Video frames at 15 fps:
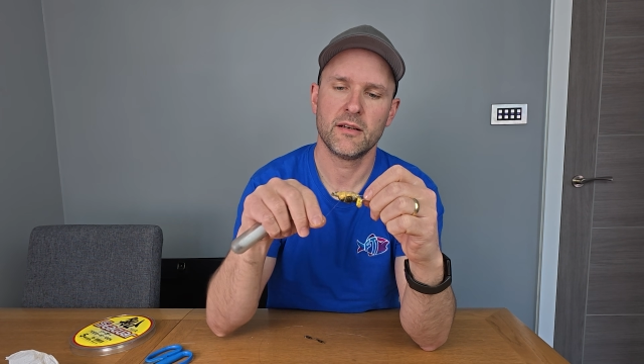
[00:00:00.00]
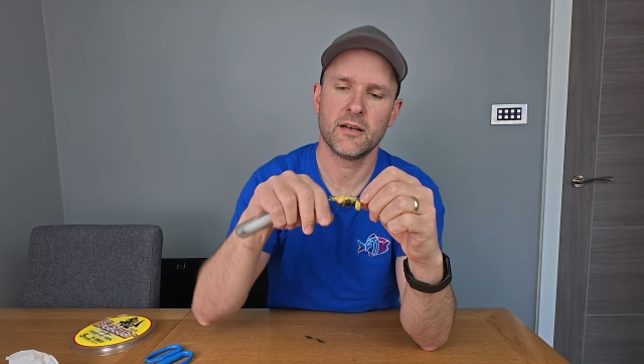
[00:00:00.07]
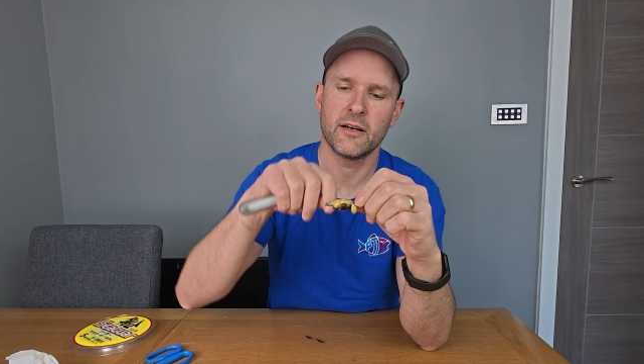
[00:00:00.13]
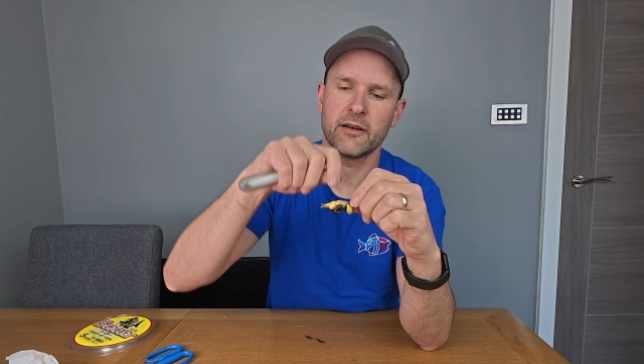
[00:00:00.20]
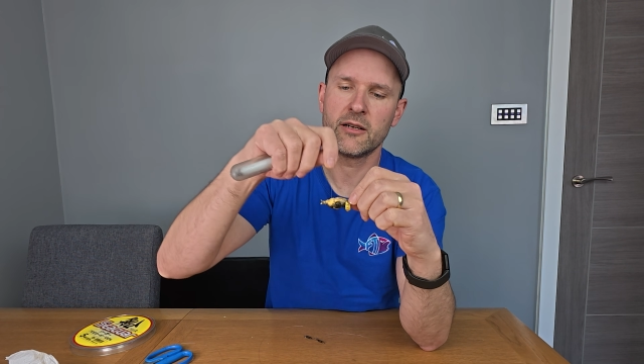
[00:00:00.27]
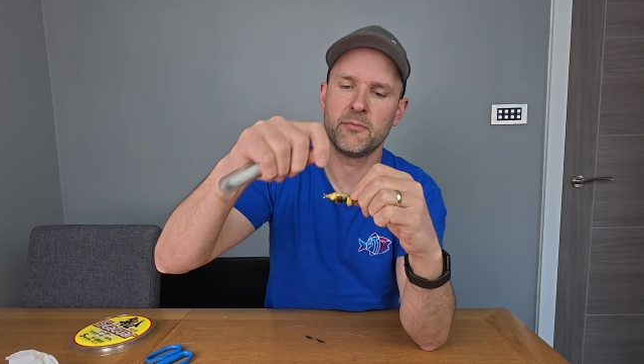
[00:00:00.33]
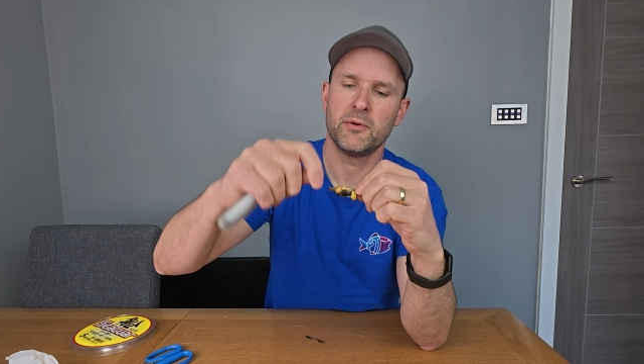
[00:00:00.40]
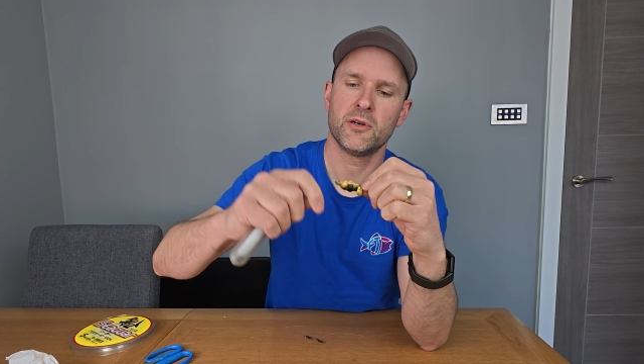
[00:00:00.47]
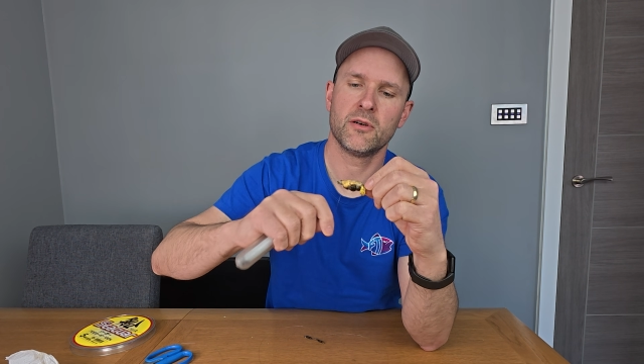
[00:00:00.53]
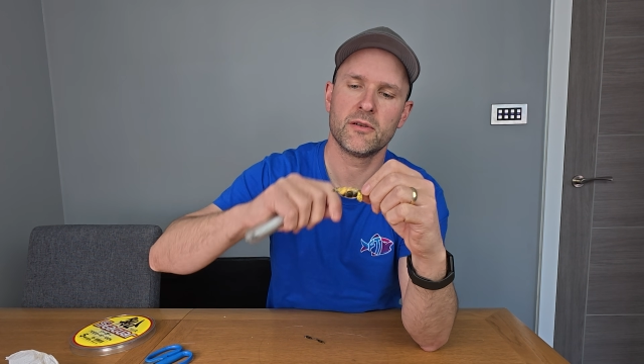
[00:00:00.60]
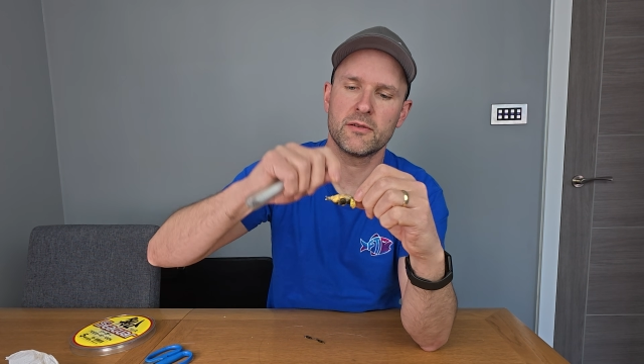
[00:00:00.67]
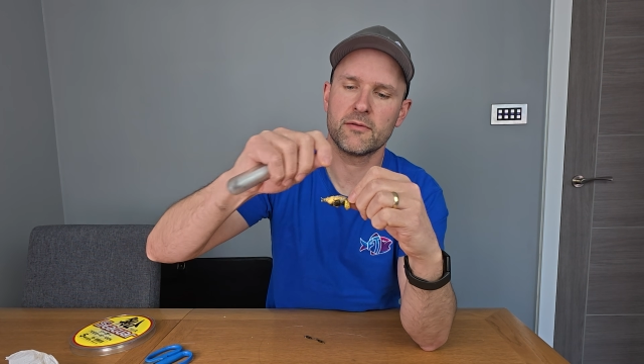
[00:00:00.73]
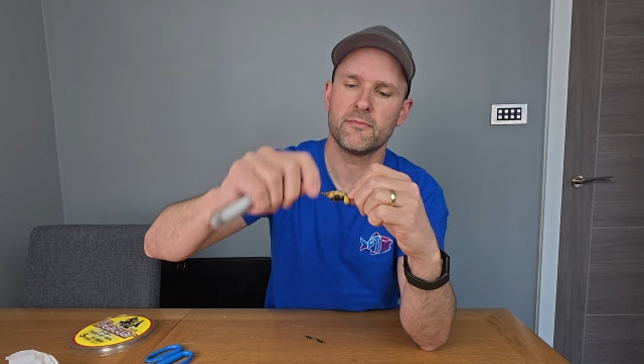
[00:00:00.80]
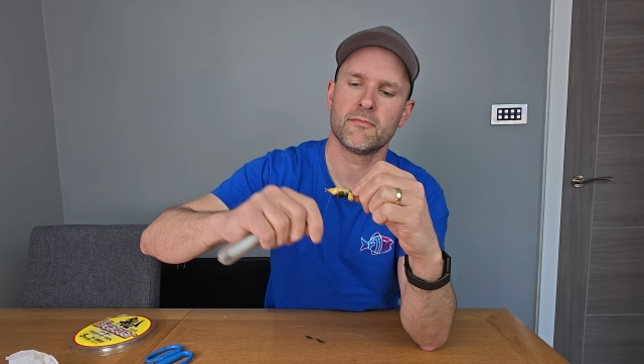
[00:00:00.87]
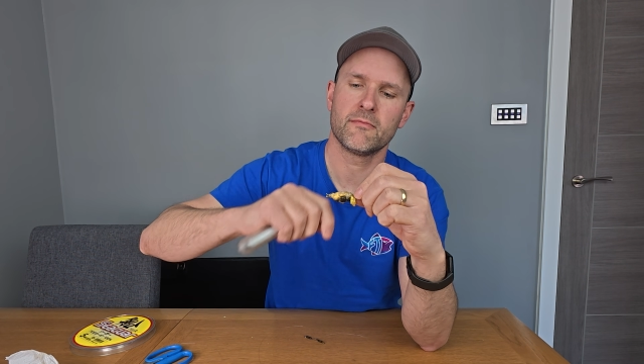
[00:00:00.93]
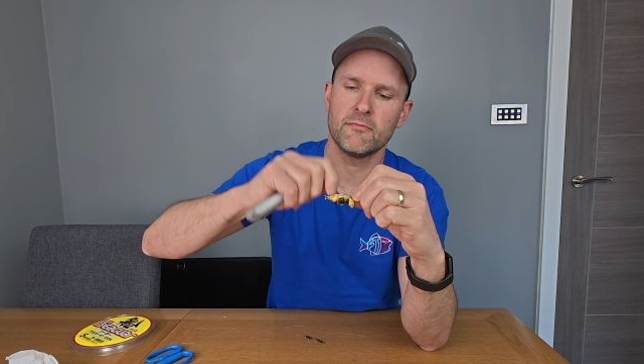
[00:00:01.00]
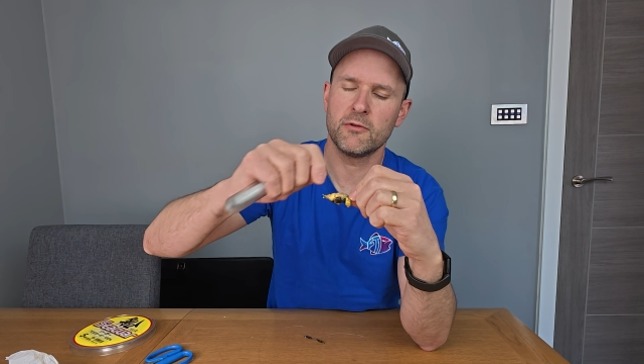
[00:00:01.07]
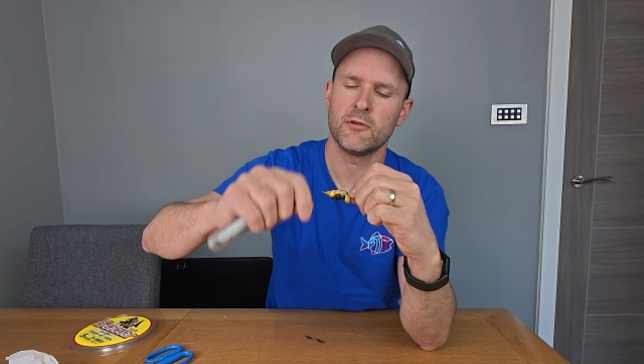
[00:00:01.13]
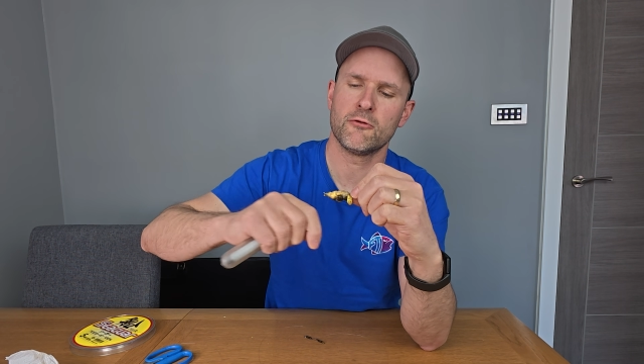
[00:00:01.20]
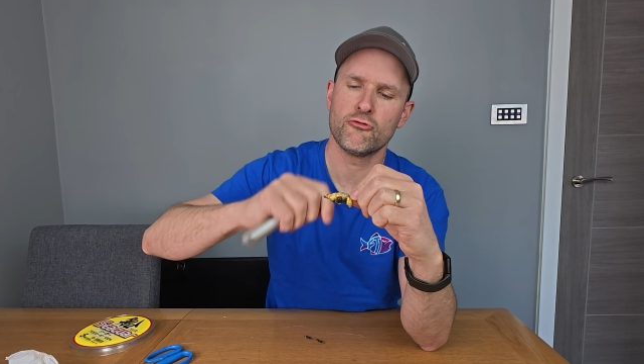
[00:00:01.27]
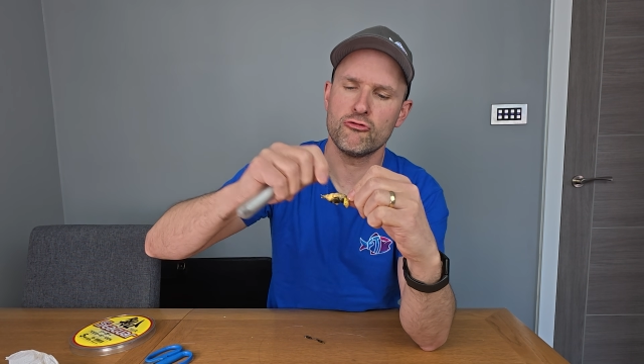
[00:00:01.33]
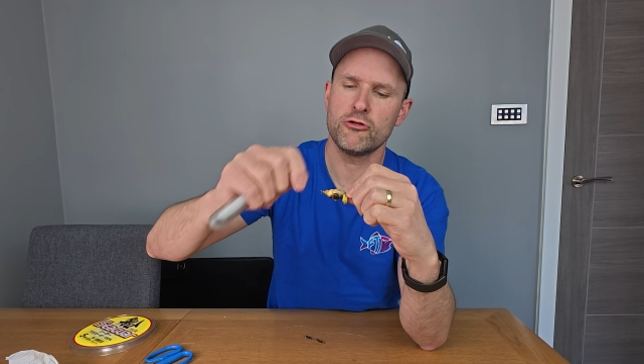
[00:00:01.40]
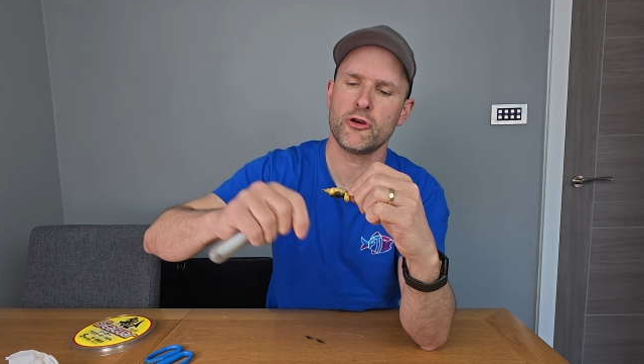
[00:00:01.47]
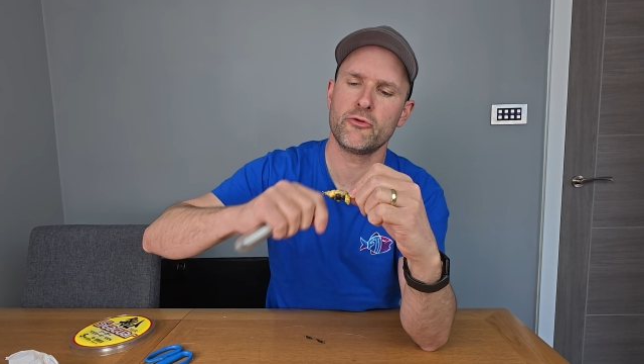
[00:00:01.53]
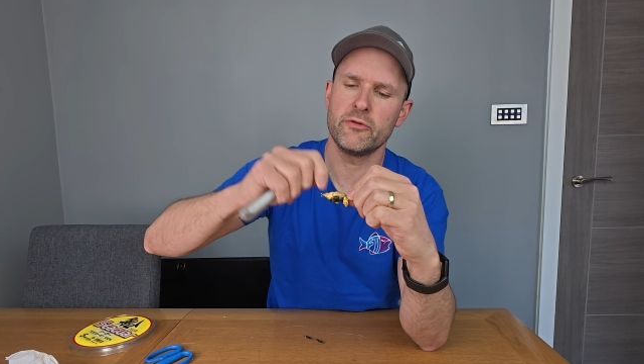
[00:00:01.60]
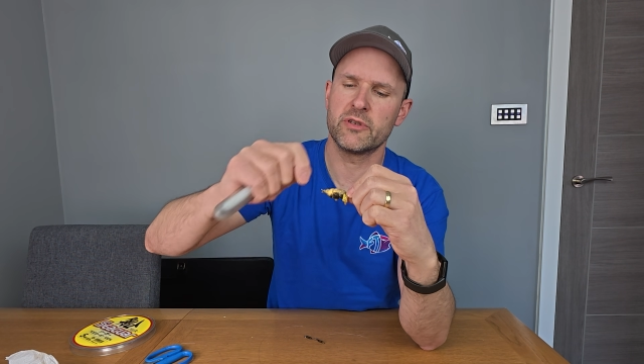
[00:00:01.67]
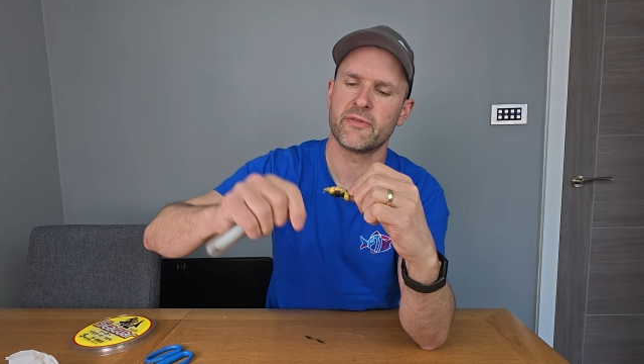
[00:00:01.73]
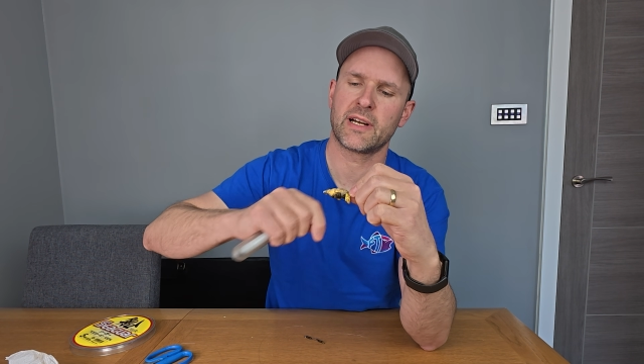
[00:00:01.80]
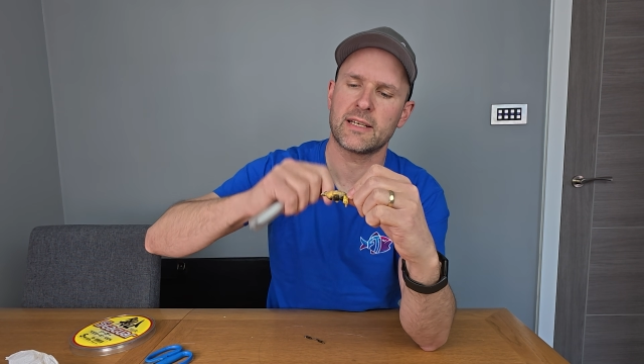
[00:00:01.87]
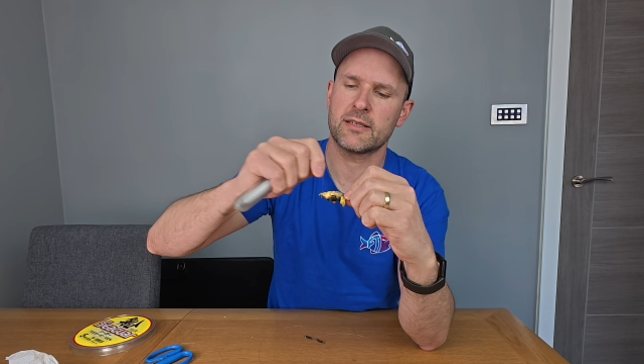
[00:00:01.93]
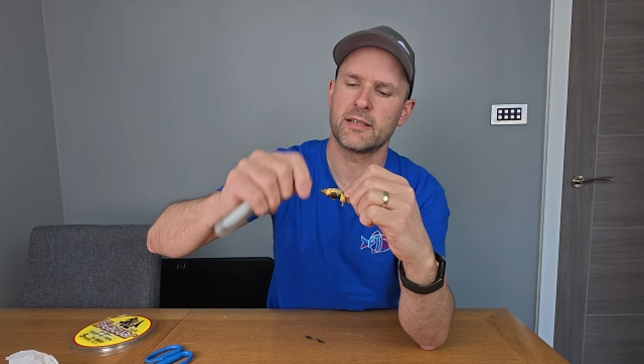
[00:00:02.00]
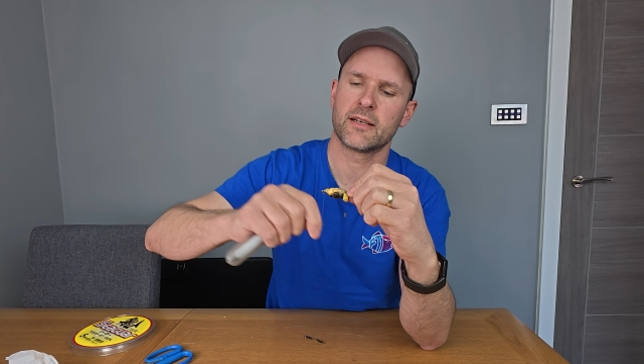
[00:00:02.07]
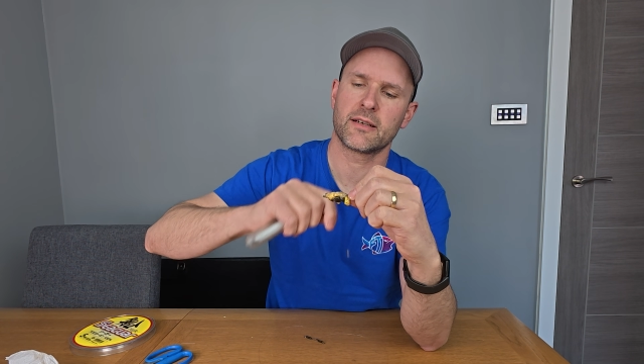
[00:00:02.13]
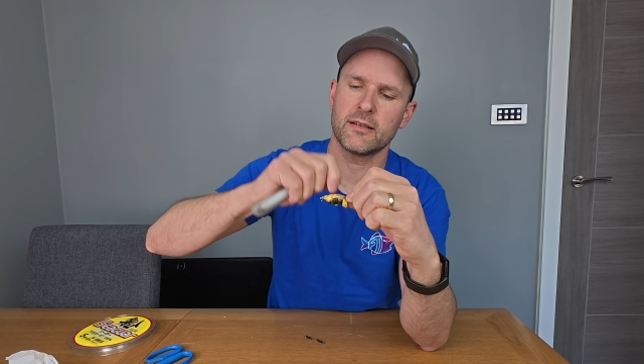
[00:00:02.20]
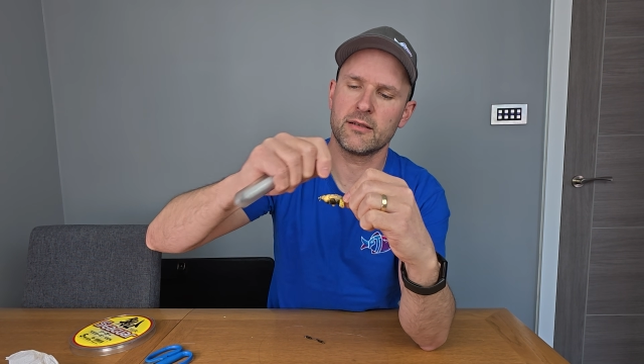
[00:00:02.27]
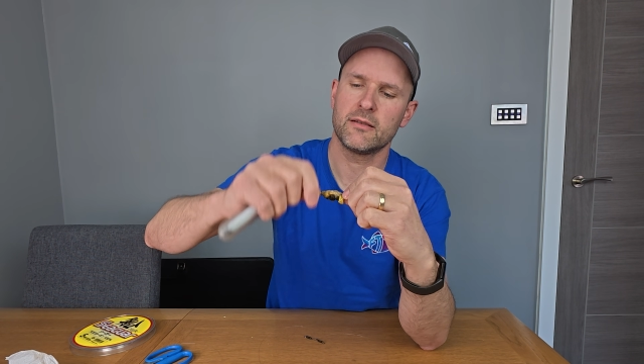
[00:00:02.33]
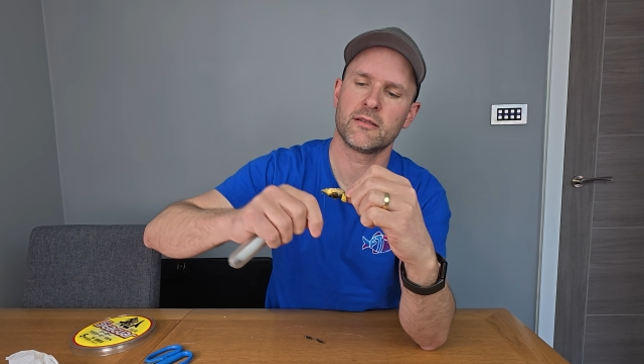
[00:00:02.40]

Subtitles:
I'm going to put loads of elastic.